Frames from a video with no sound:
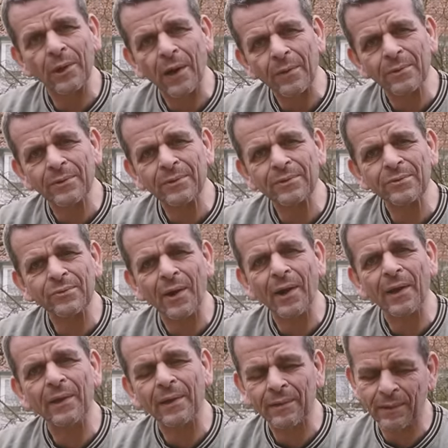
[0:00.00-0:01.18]
I will try
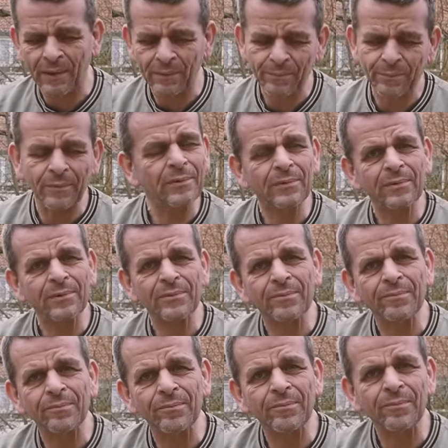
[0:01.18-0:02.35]
and, and
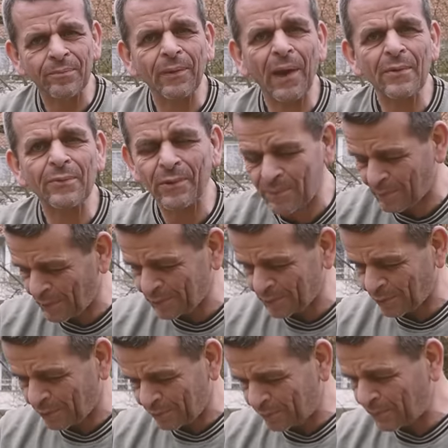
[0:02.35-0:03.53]
carefully brush it
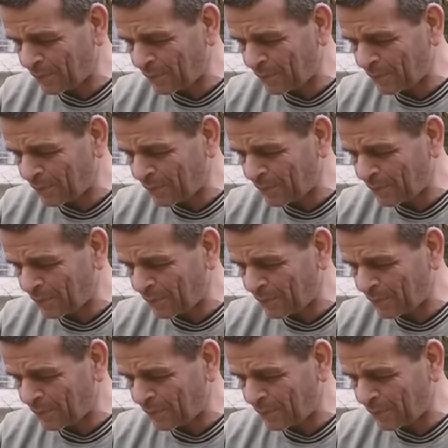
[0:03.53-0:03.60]
off.